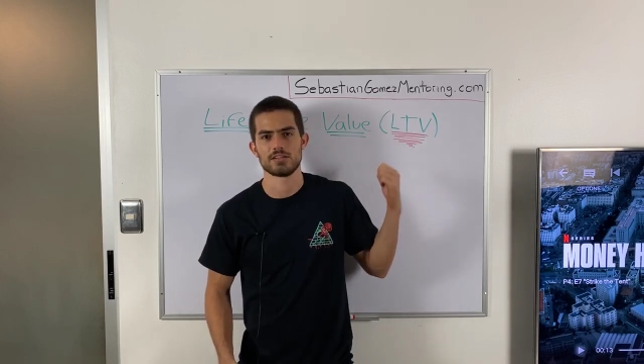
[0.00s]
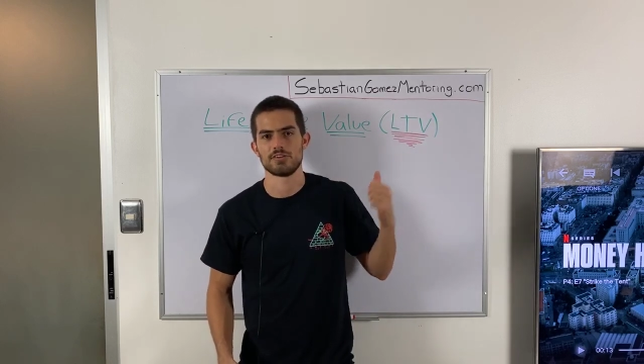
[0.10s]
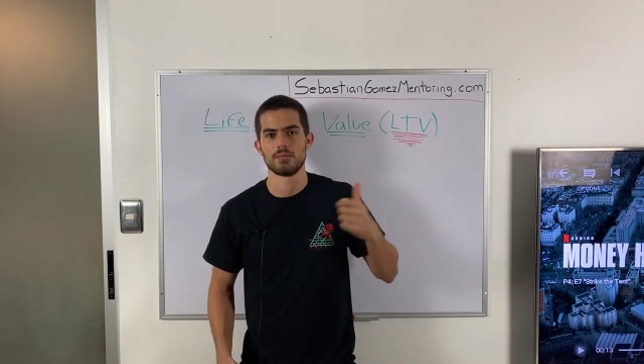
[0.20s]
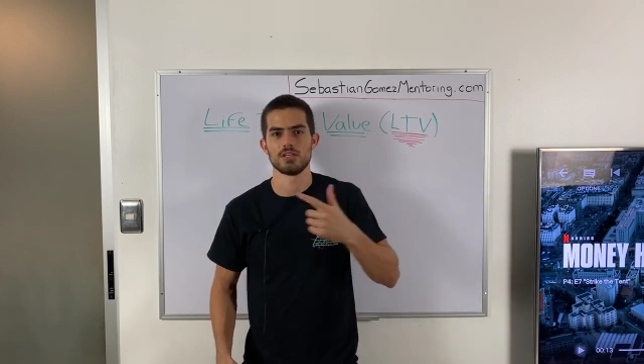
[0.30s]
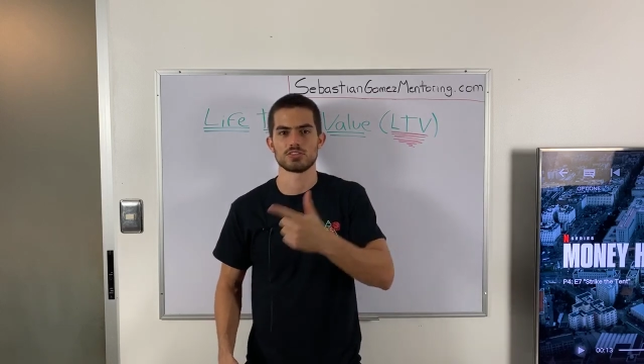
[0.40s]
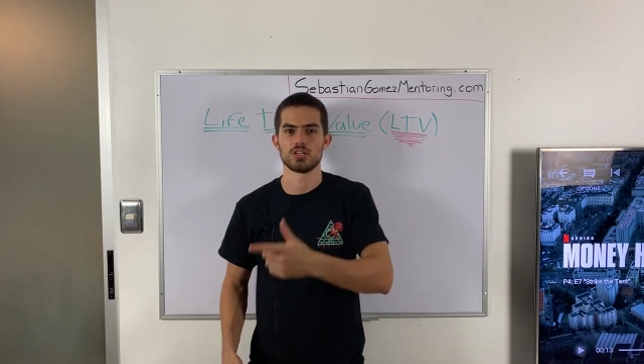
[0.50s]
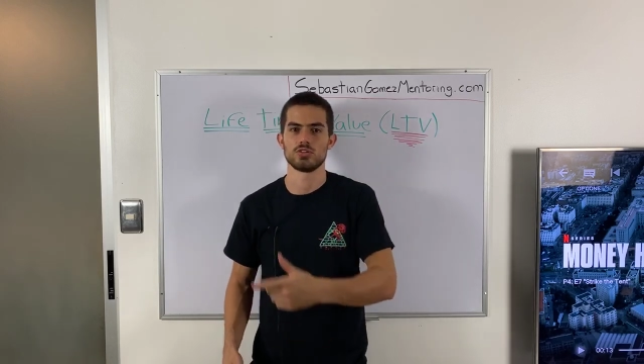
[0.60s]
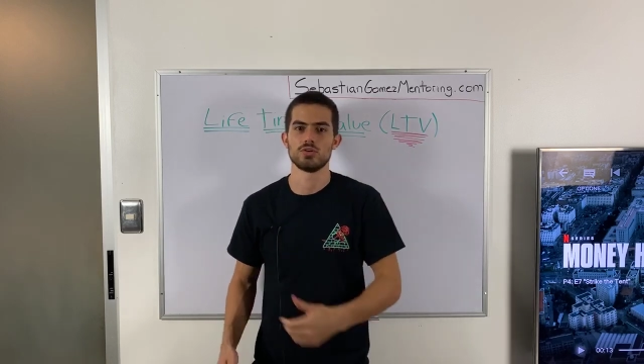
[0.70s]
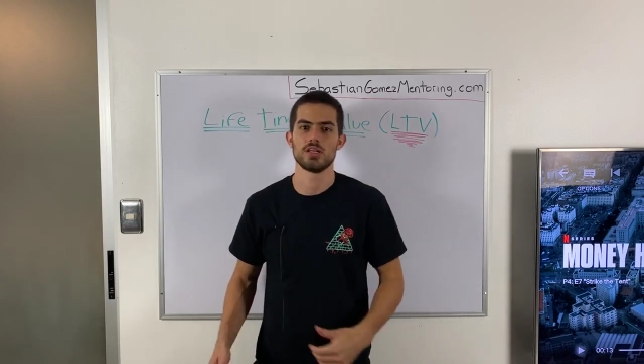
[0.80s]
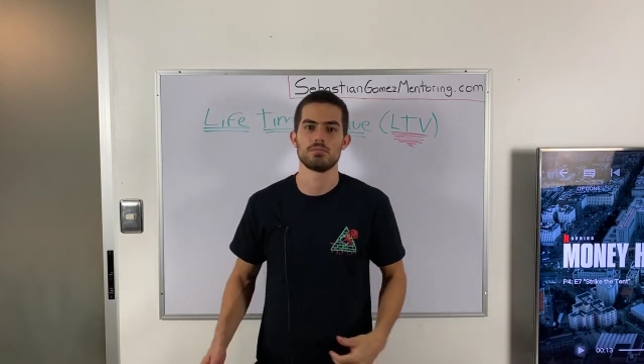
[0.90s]
Fabian is going to
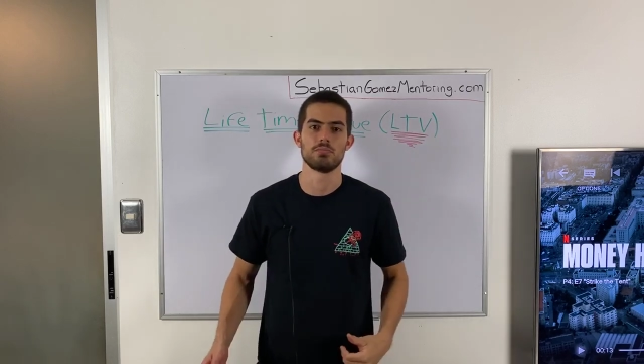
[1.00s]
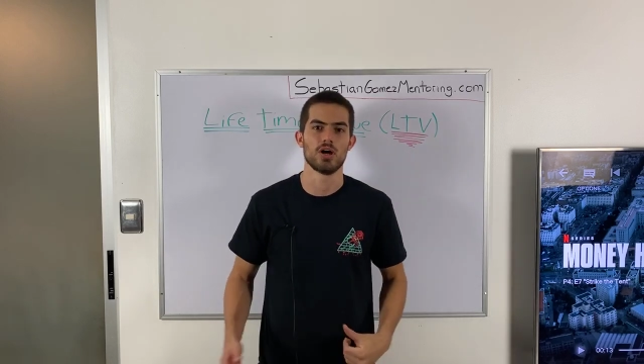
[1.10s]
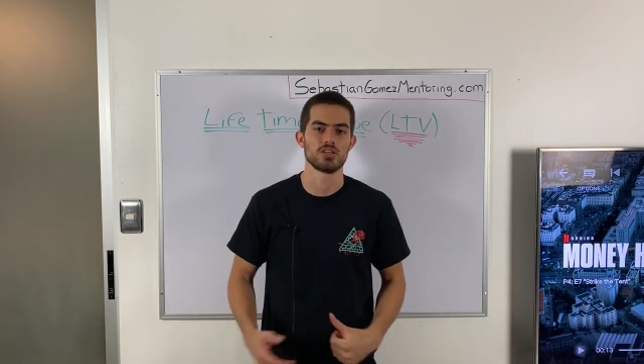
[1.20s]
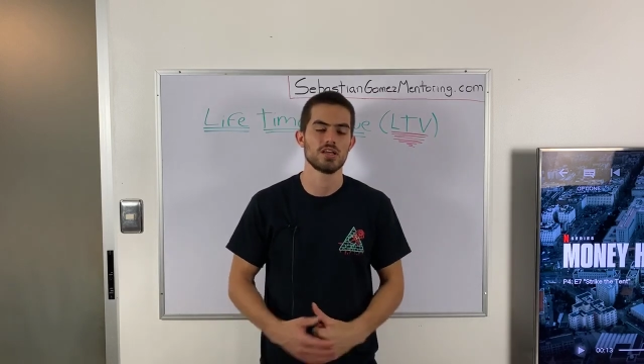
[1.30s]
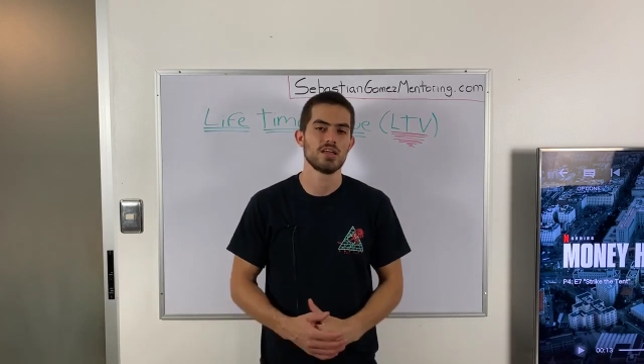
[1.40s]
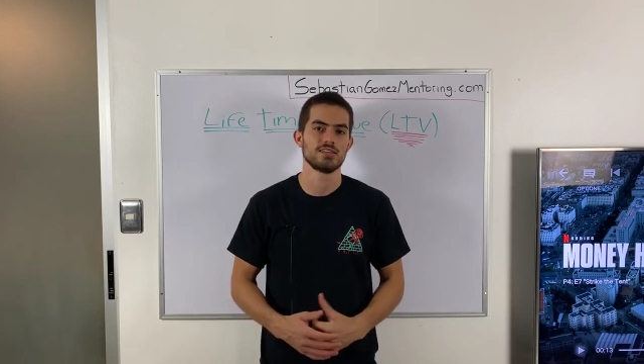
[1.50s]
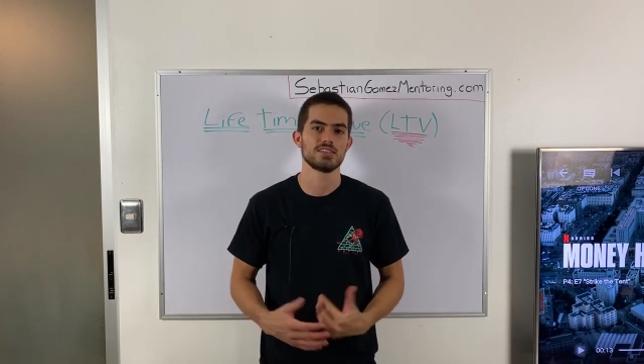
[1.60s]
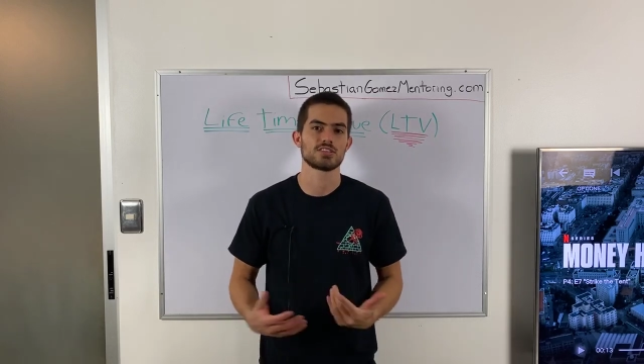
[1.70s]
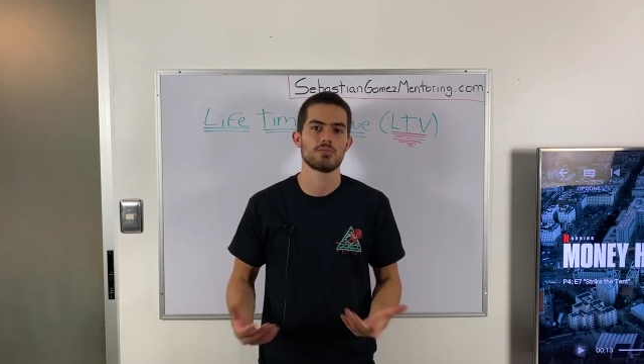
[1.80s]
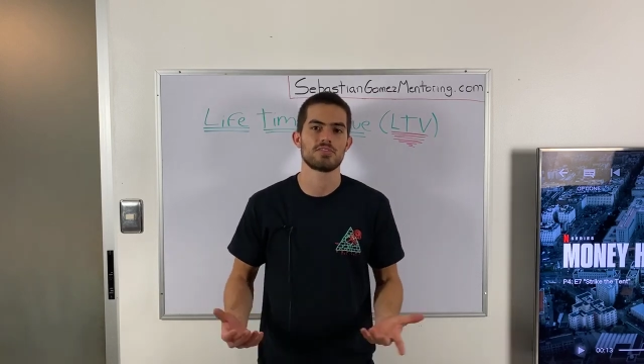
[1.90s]
do it, but this
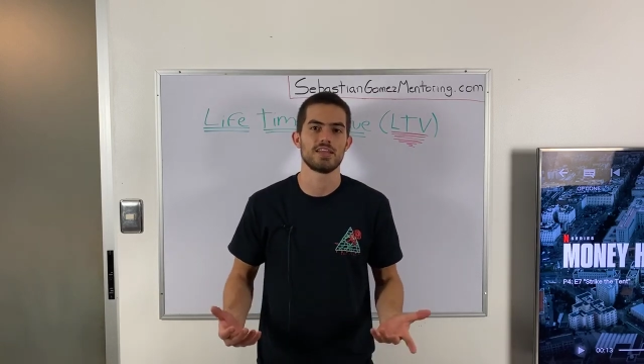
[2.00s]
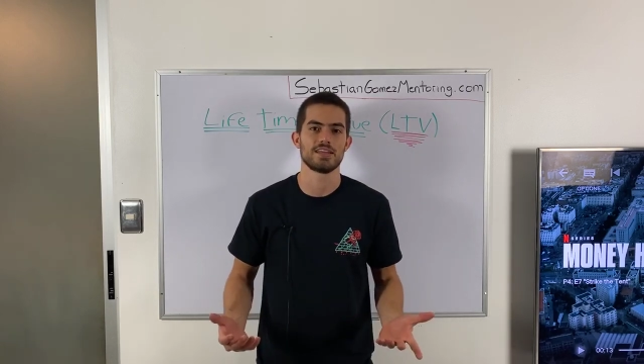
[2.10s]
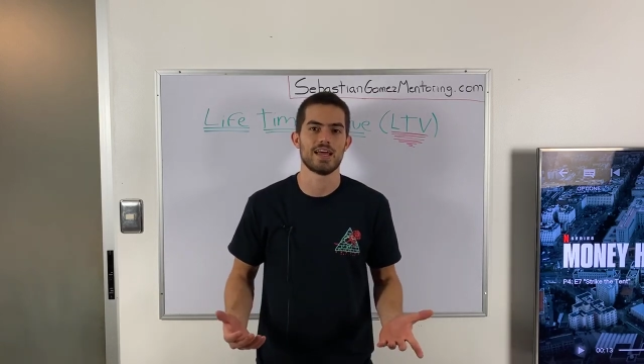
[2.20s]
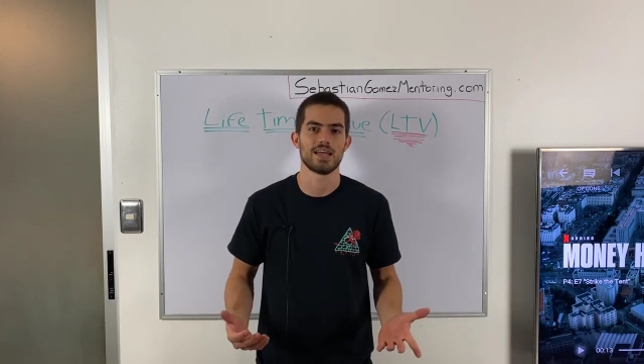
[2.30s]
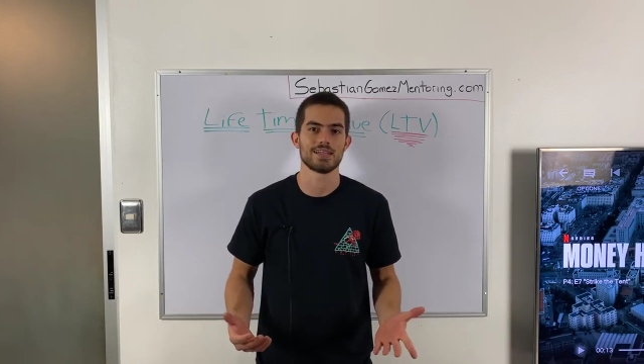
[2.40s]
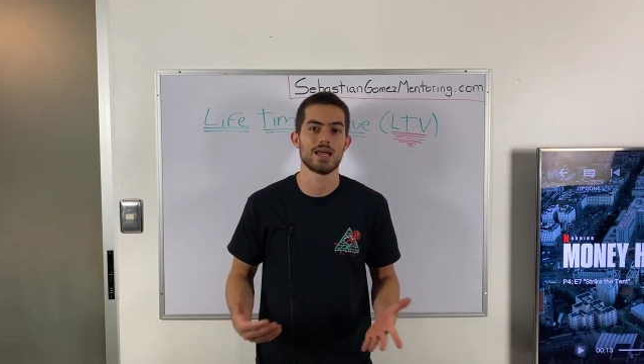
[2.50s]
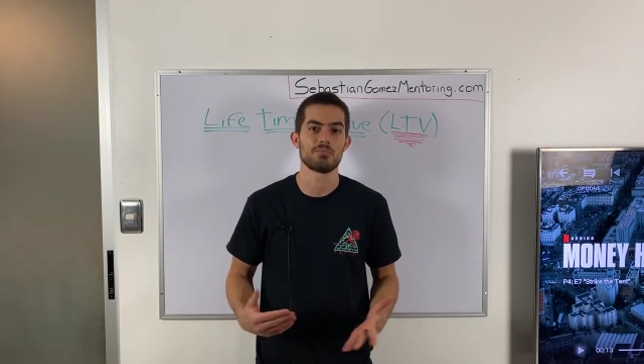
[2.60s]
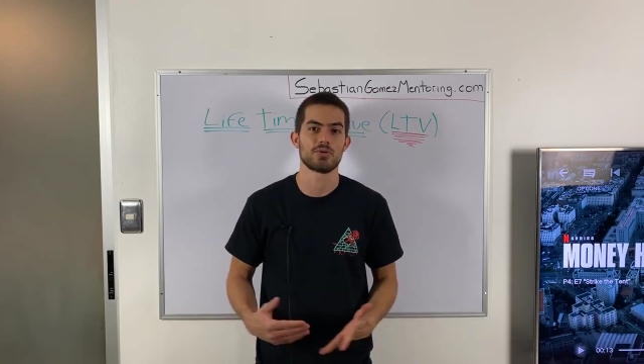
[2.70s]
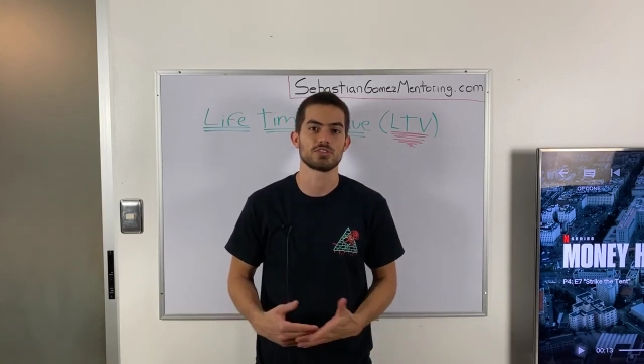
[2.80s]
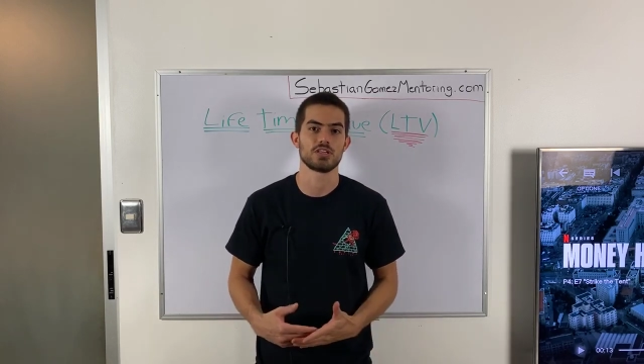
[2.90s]
is something that I
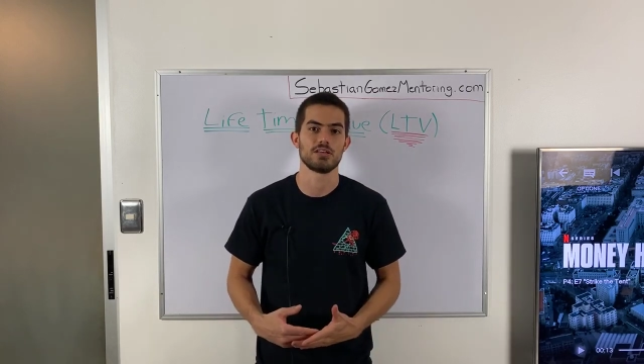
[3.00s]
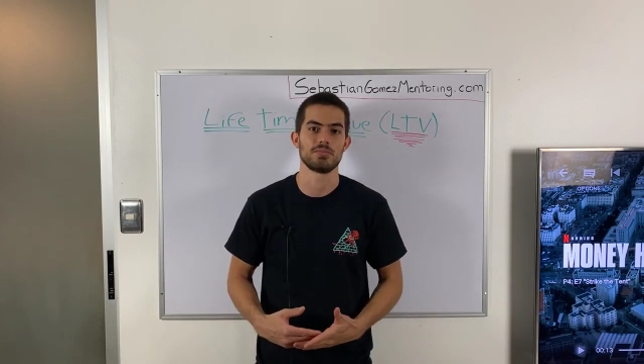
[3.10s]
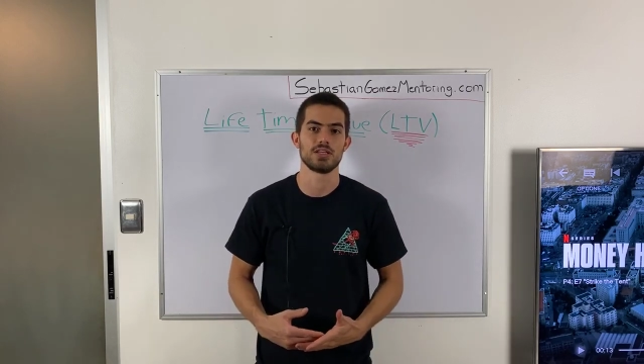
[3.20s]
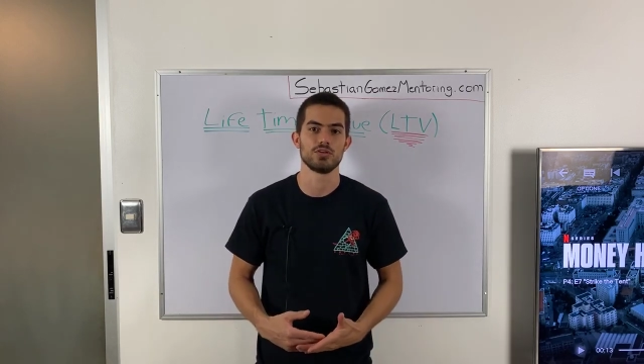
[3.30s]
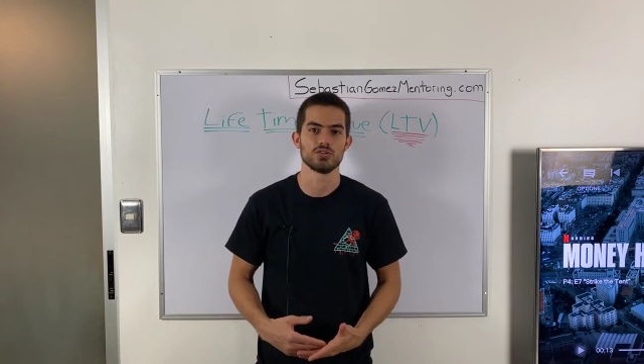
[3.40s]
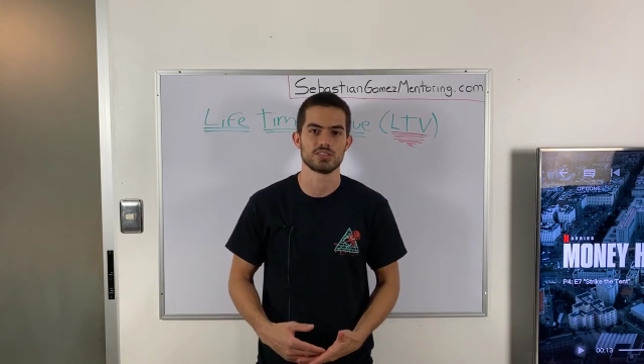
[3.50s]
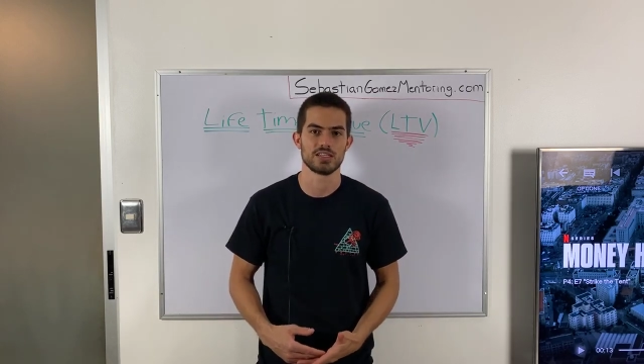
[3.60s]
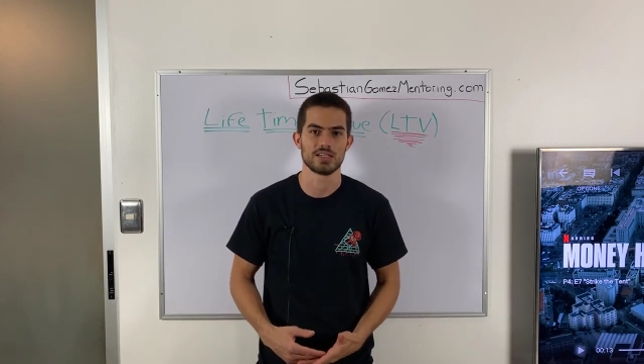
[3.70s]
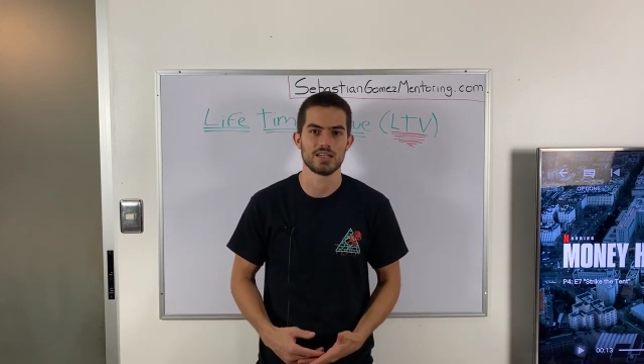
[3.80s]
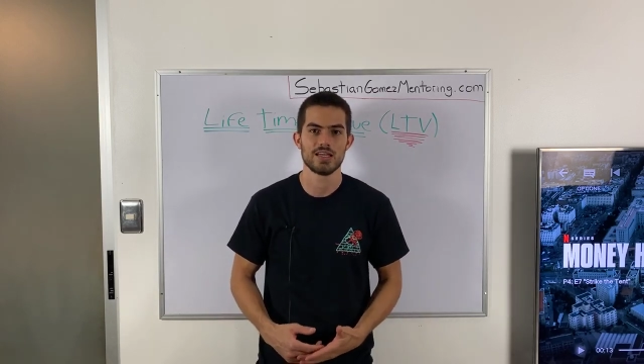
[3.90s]
personally been using